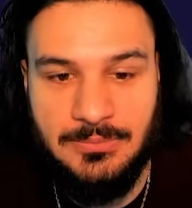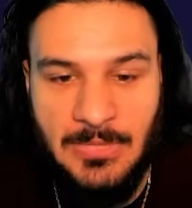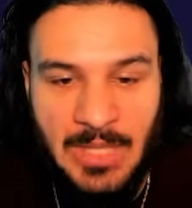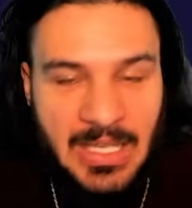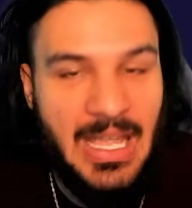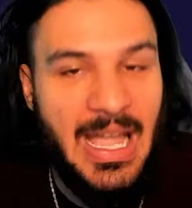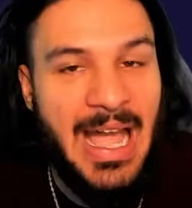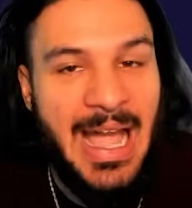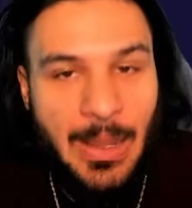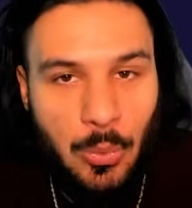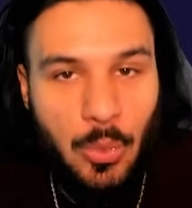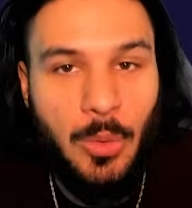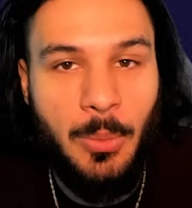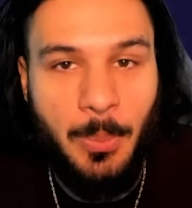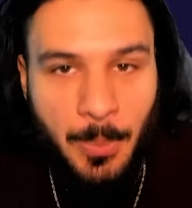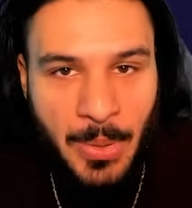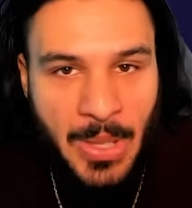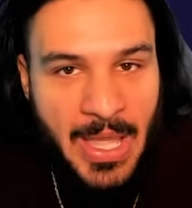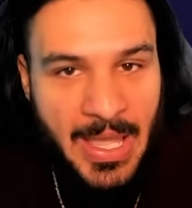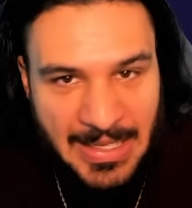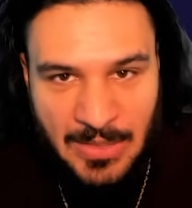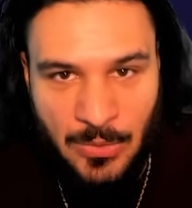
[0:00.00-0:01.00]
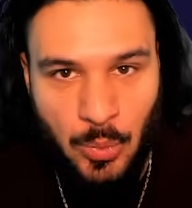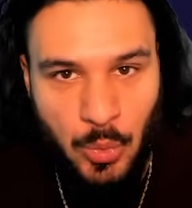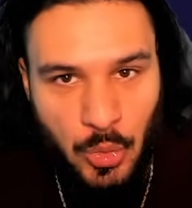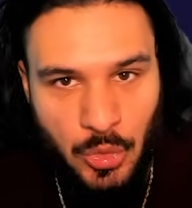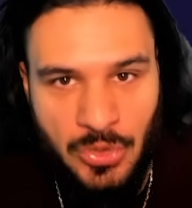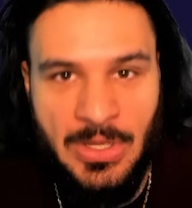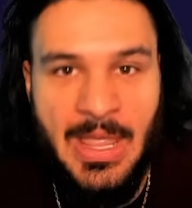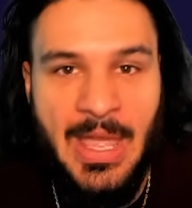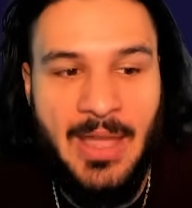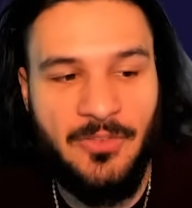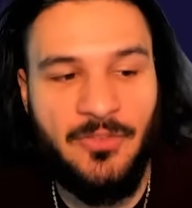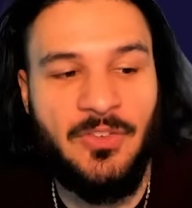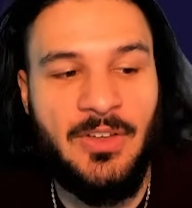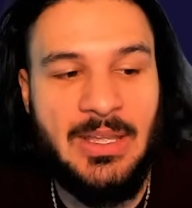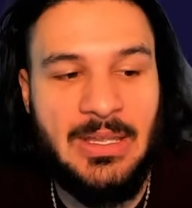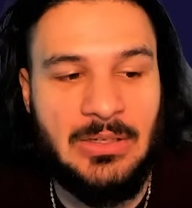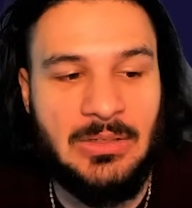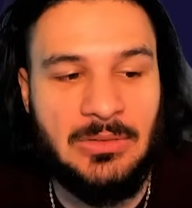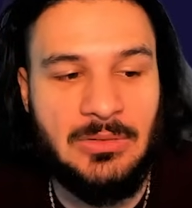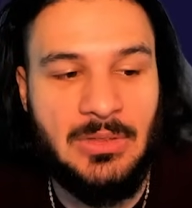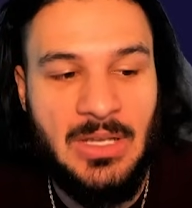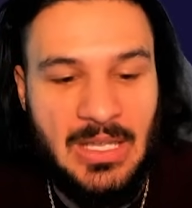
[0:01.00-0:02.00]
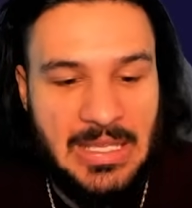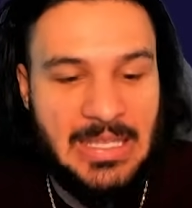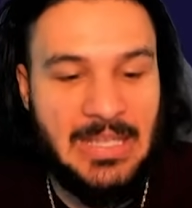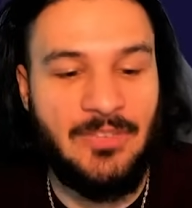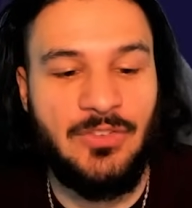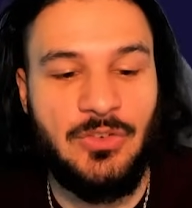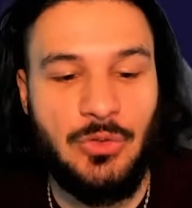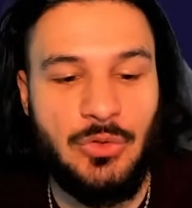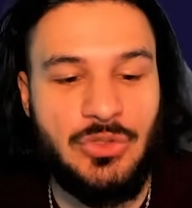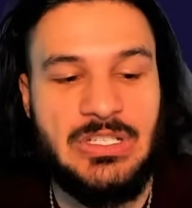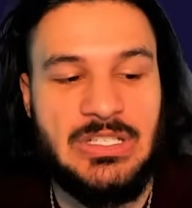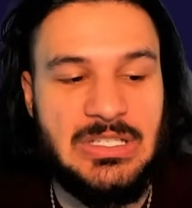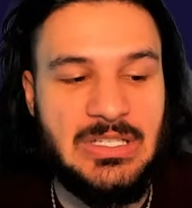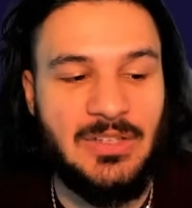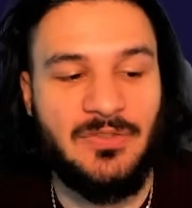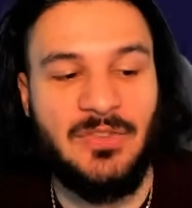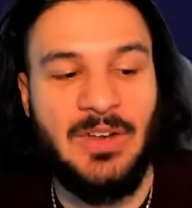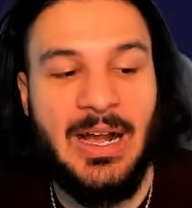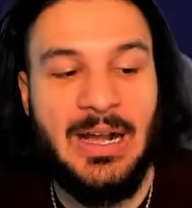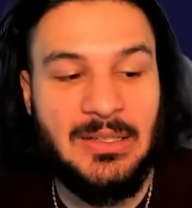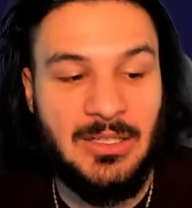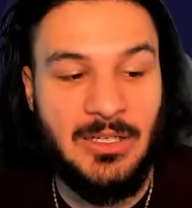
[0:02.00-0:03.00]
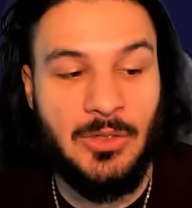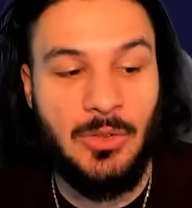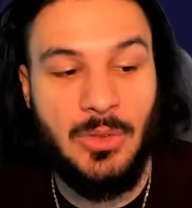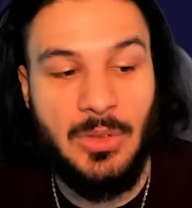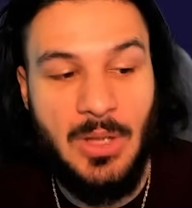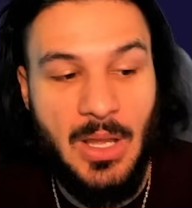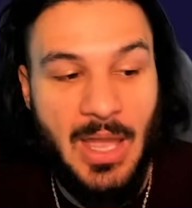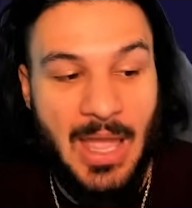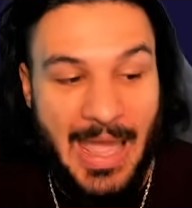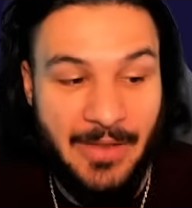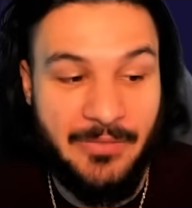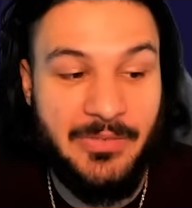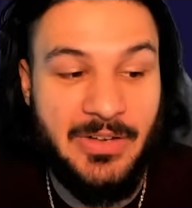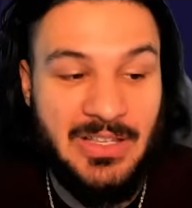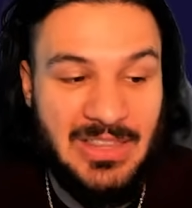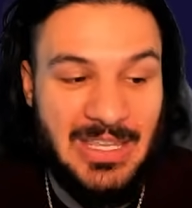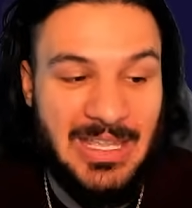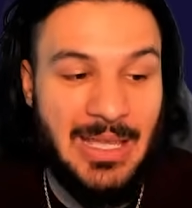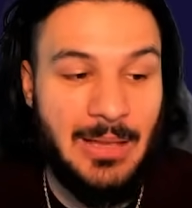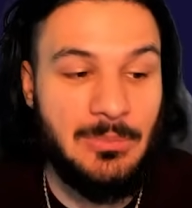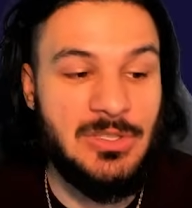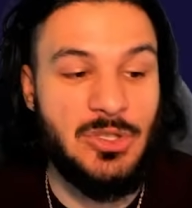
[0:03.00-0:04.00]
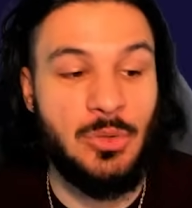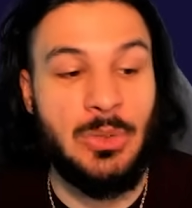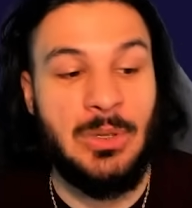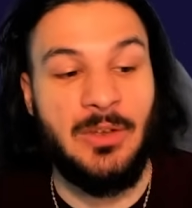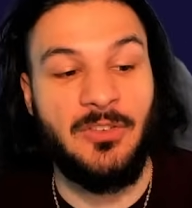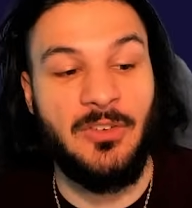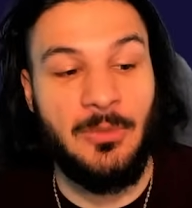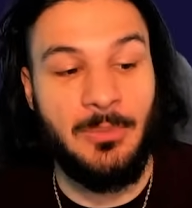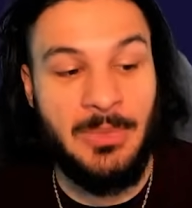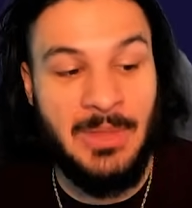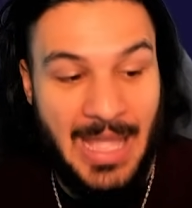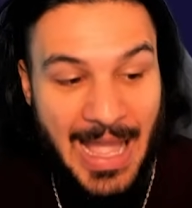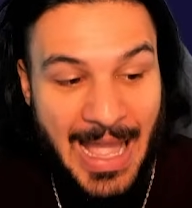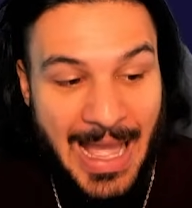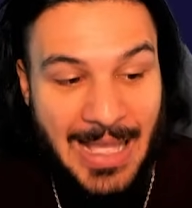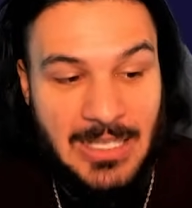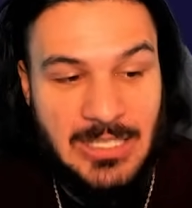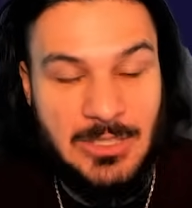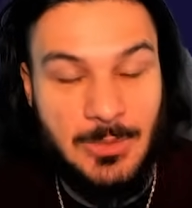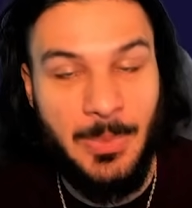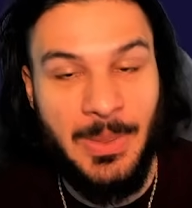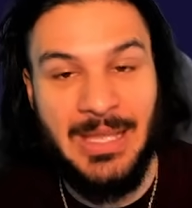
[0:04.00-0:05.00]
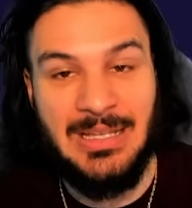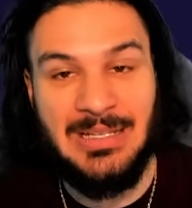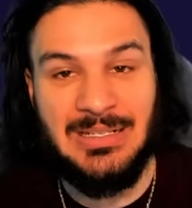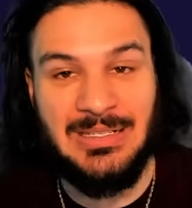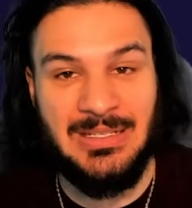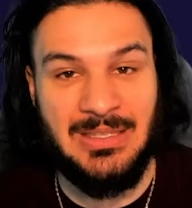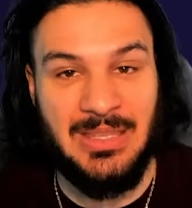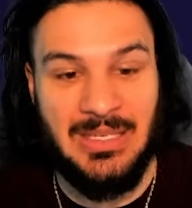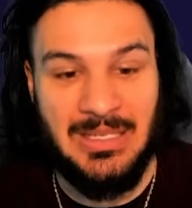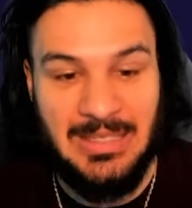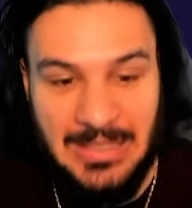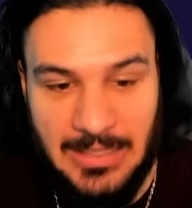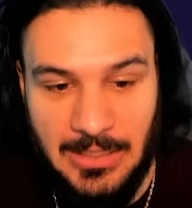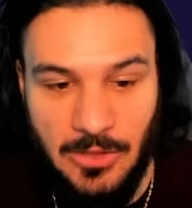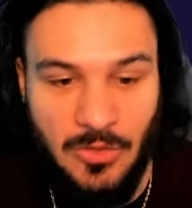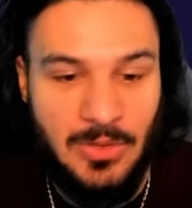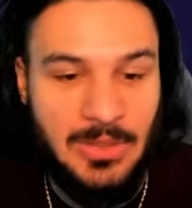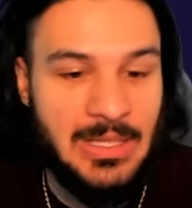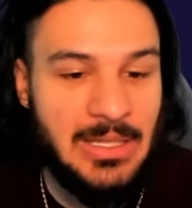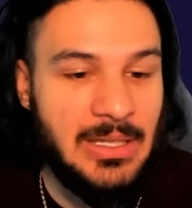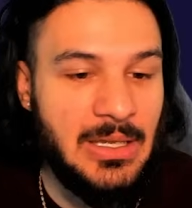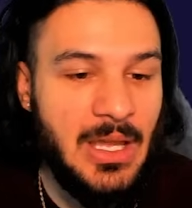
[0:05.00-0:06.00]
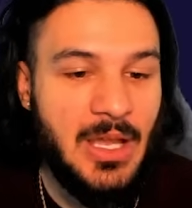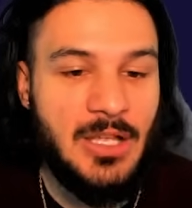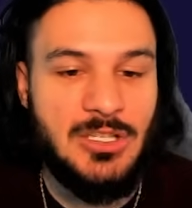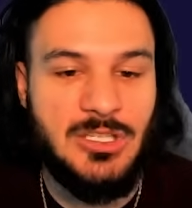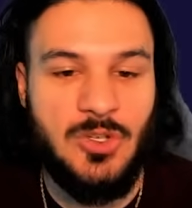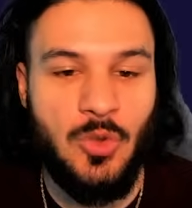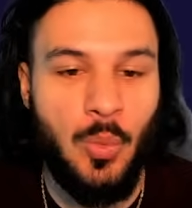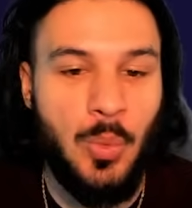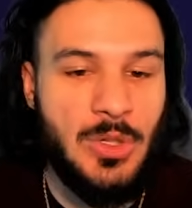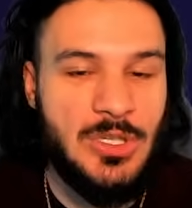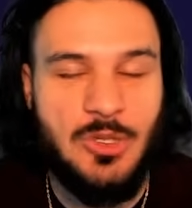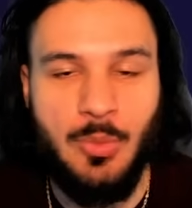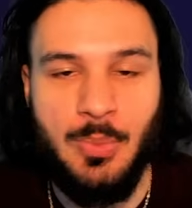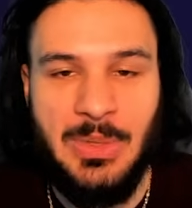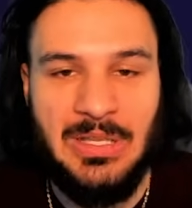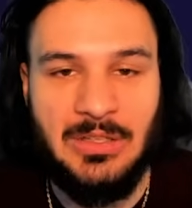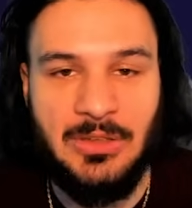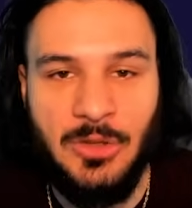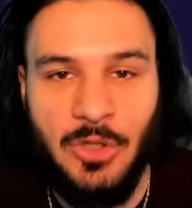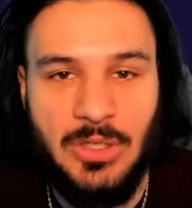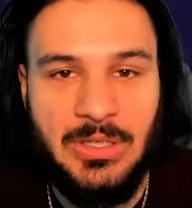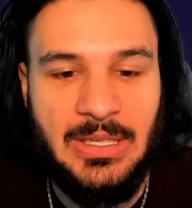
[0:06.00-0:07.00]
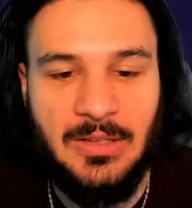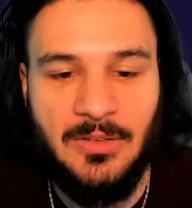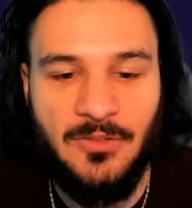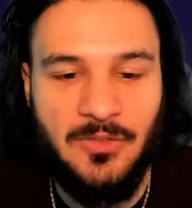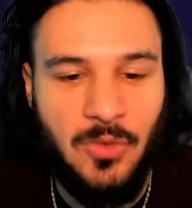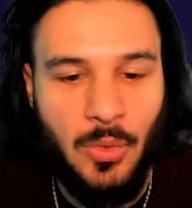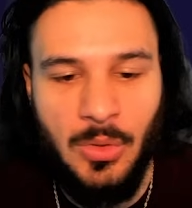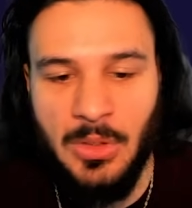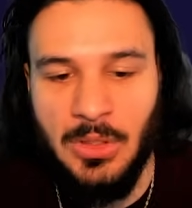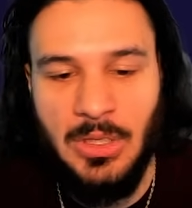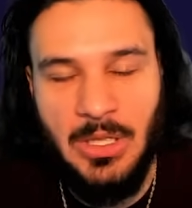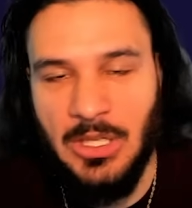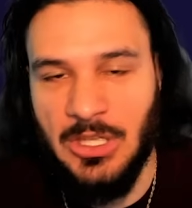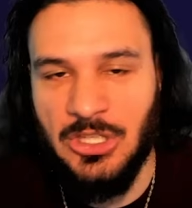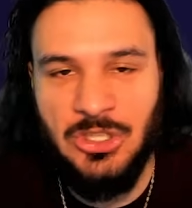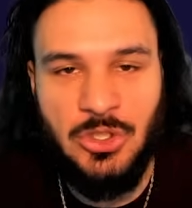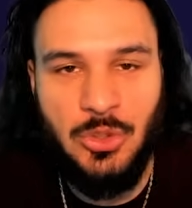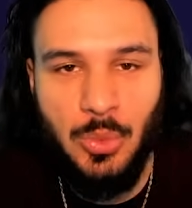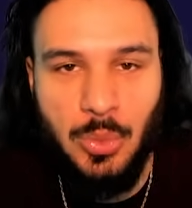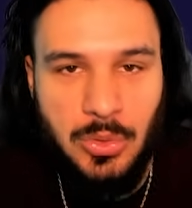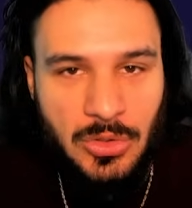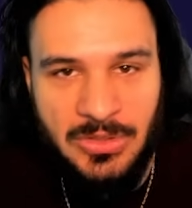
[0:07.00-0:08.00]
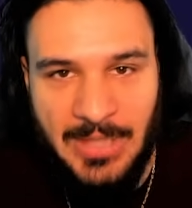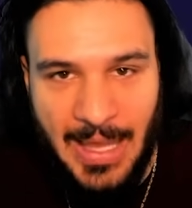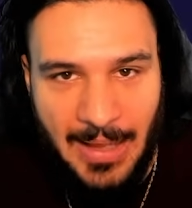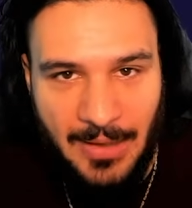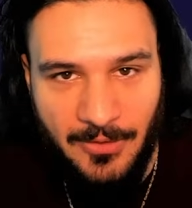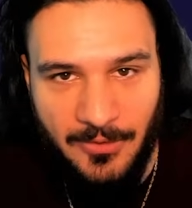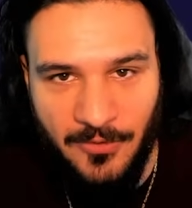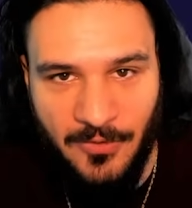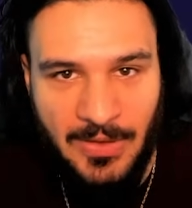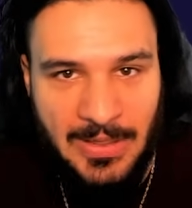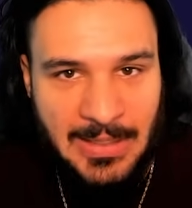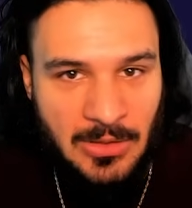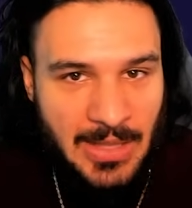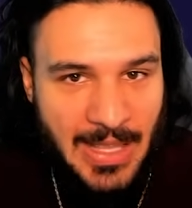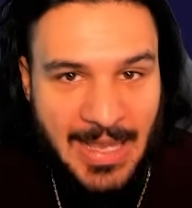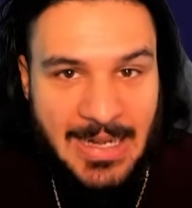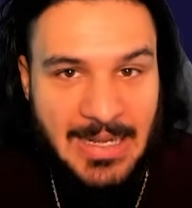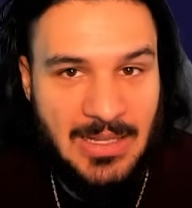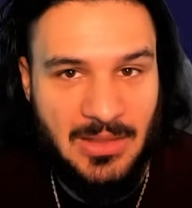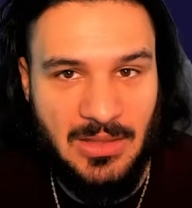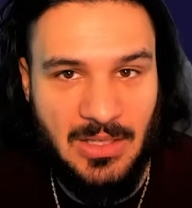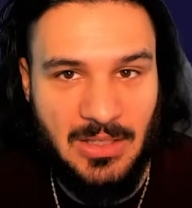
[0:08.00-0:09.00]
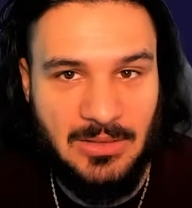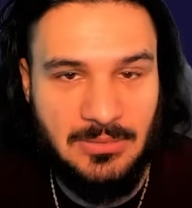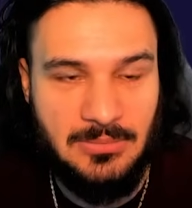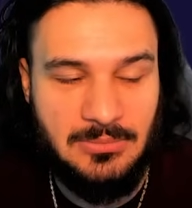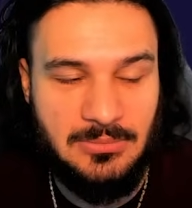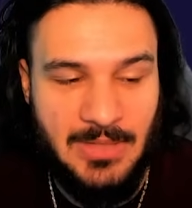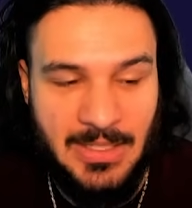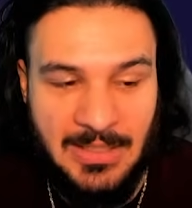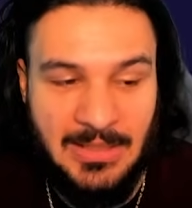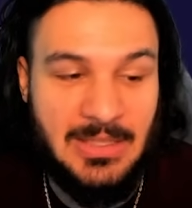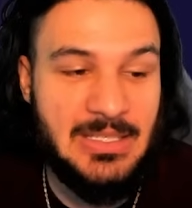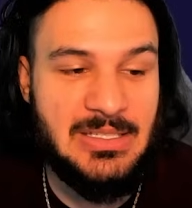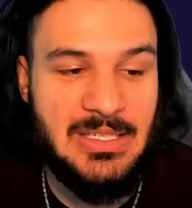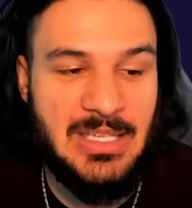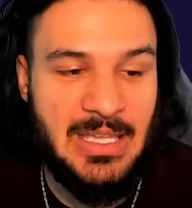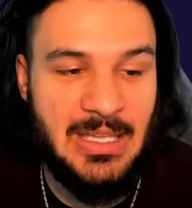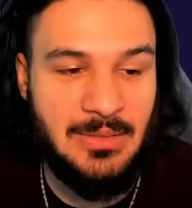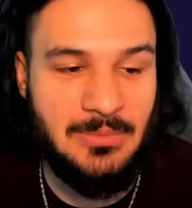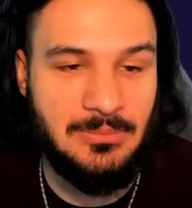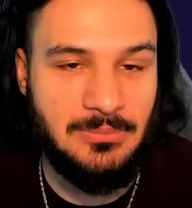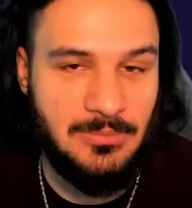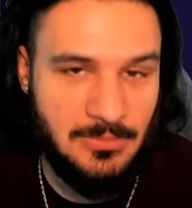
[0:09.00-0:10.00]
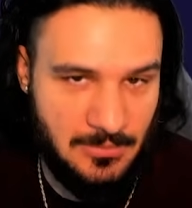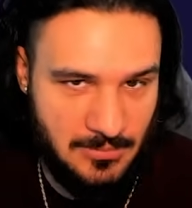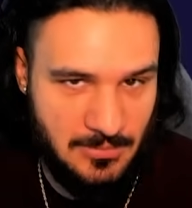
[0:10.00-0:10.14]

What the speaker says: Like, I will bet it will not fail if you just follow everything I'm doing, from the aspects to the gearing to what to be looking for. You will not fail anything in this game.